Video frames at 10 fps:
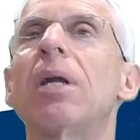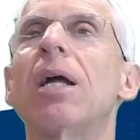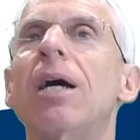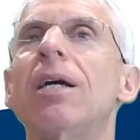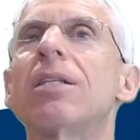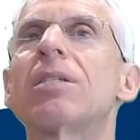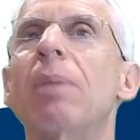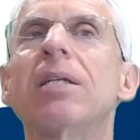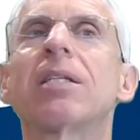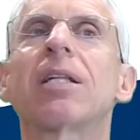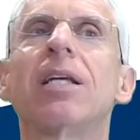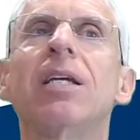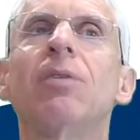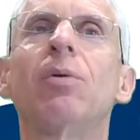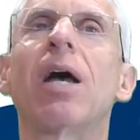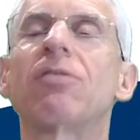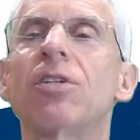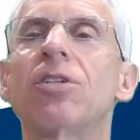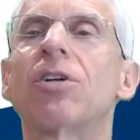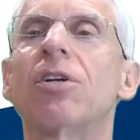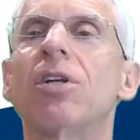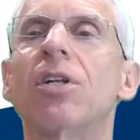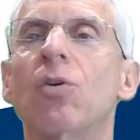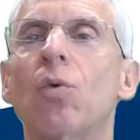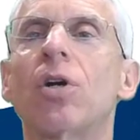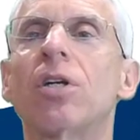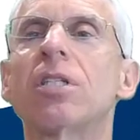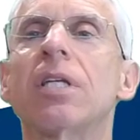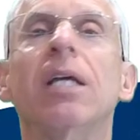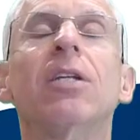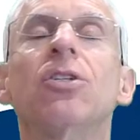But it's basically, we have to turn the words